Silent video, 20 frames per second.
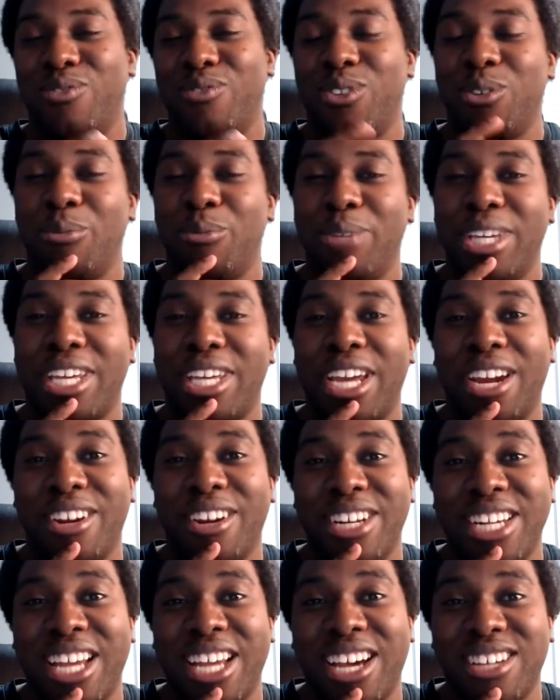to be
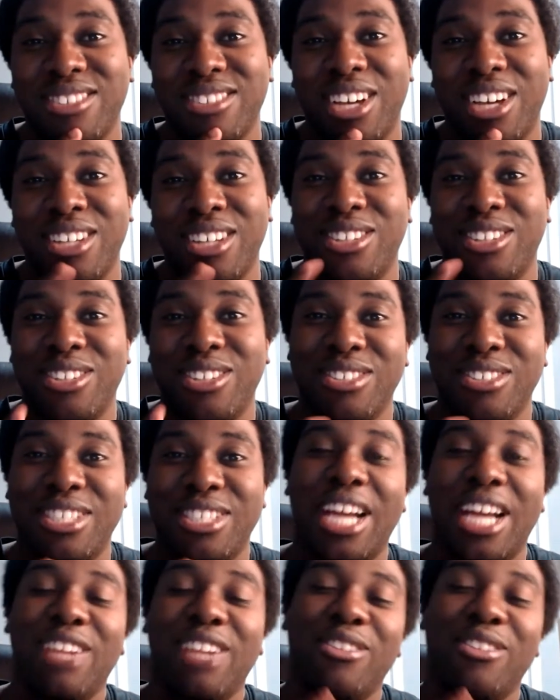carried out until
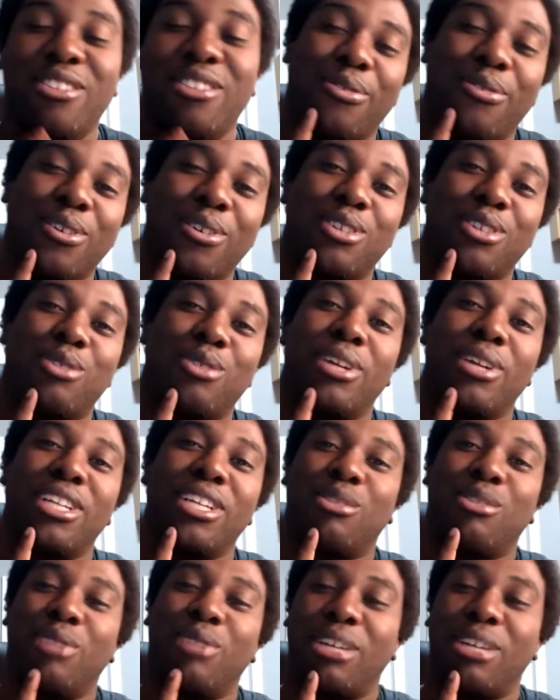January the 1st,
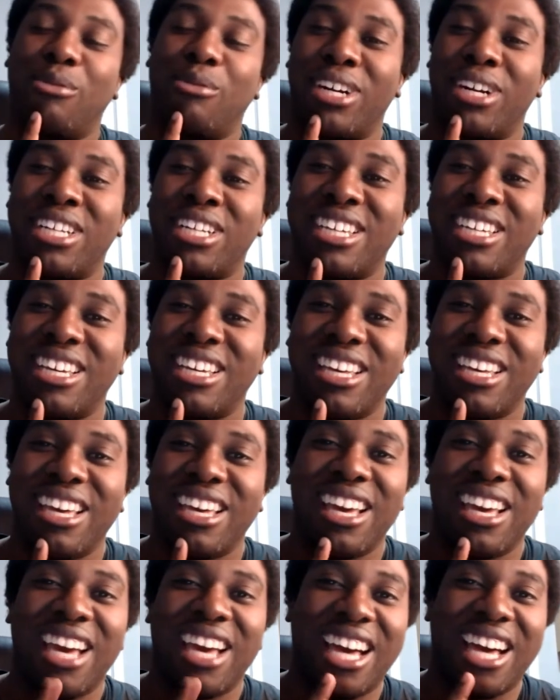2021.
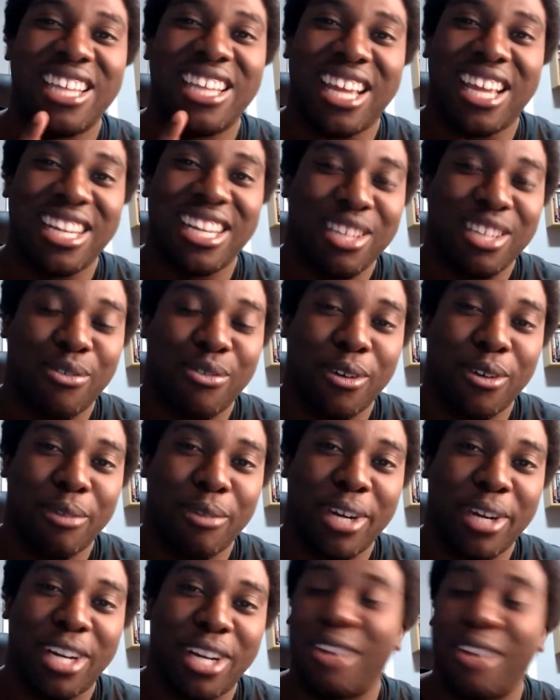That is for
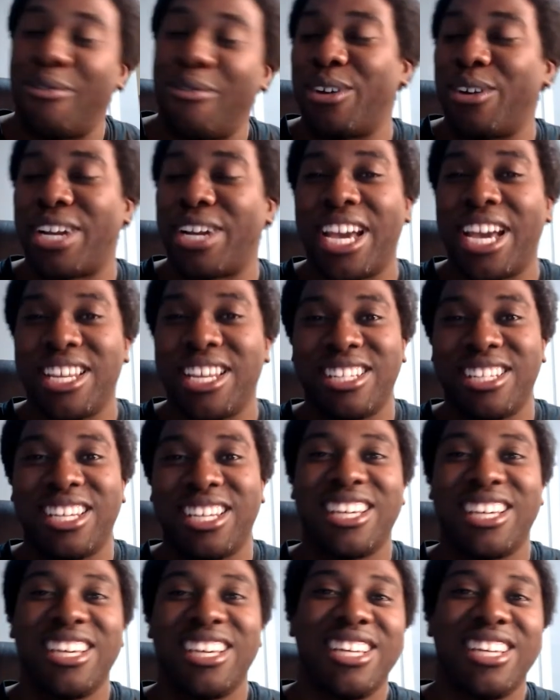America. For
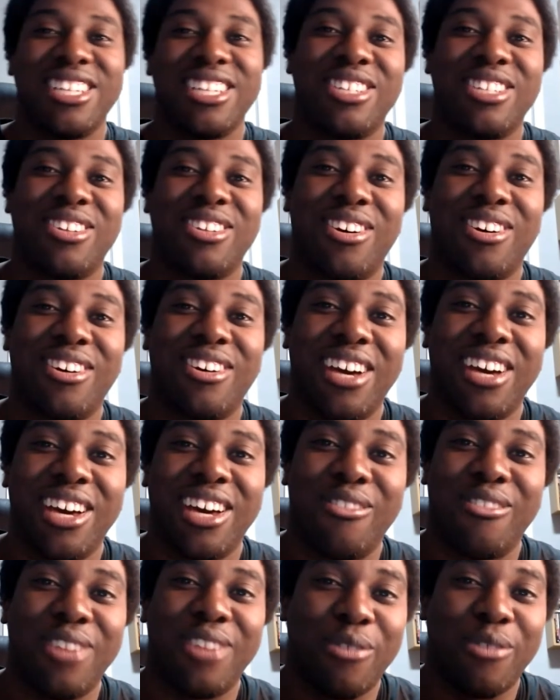Canada,
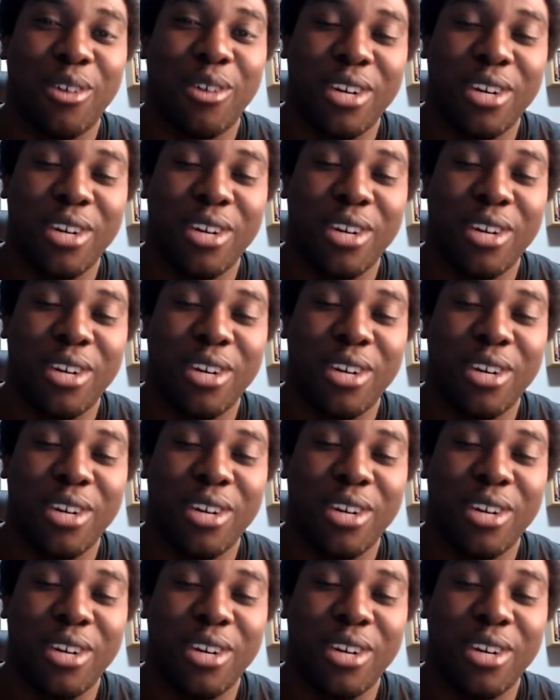we've